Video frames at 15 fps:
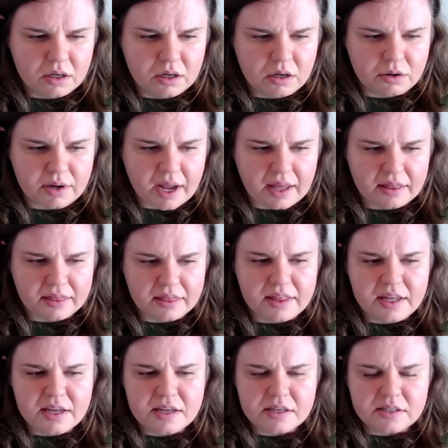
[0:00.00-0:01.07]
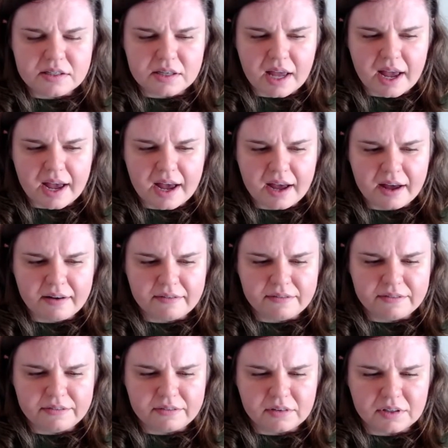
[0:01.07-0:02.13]
Okay, these
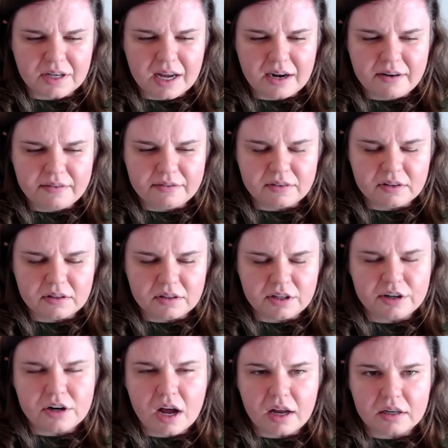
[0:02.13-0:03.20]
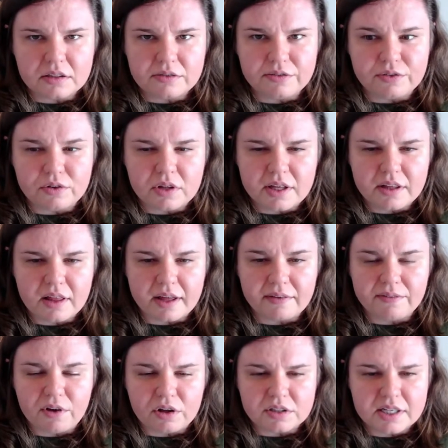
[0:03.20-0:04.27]
have they're not fully like
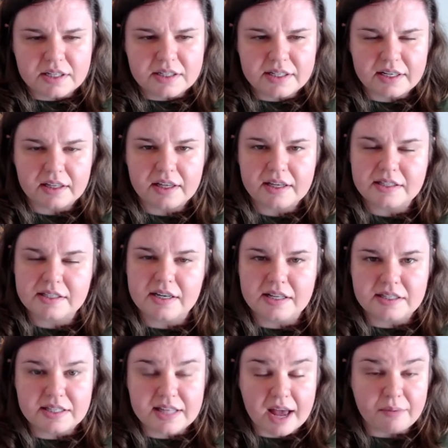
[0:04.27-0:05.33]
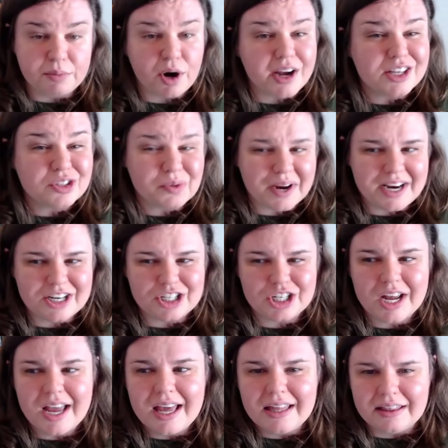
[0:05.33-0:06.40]
vaulted ceilings, and it's that price range.
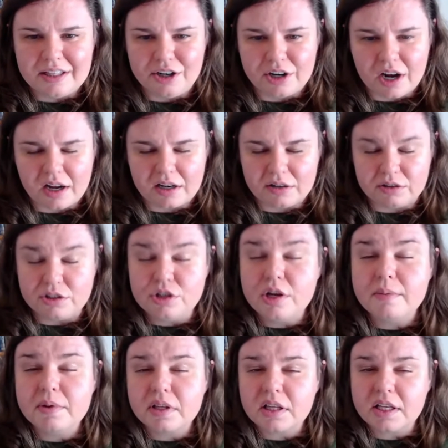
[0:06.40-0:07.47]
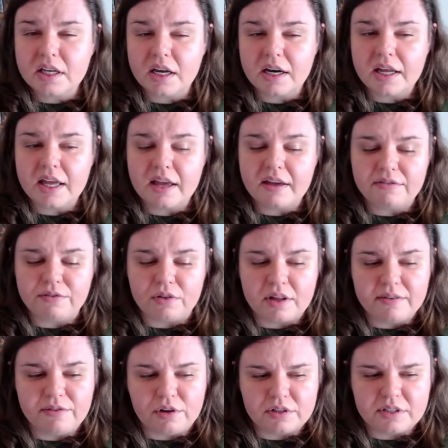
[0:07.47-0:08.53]
You're not typically going to get
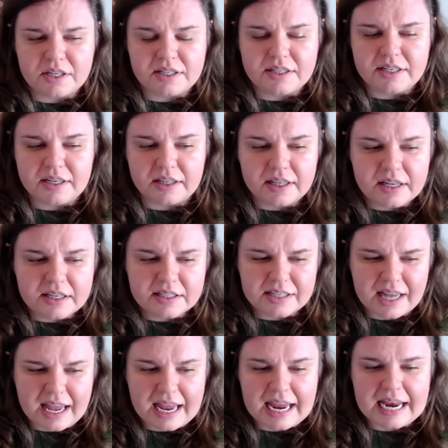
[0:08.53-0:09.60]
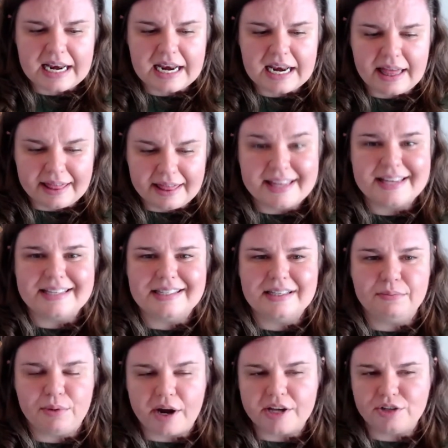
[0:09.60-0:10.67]
fully vaulted ceilings in this
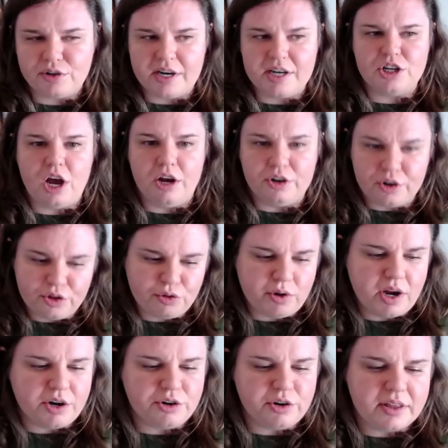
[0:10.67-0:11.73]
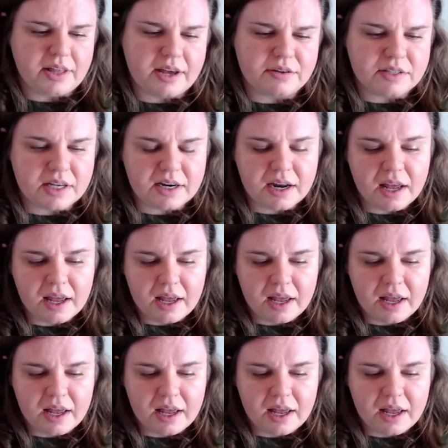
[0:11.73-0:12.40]
price range under 300,000.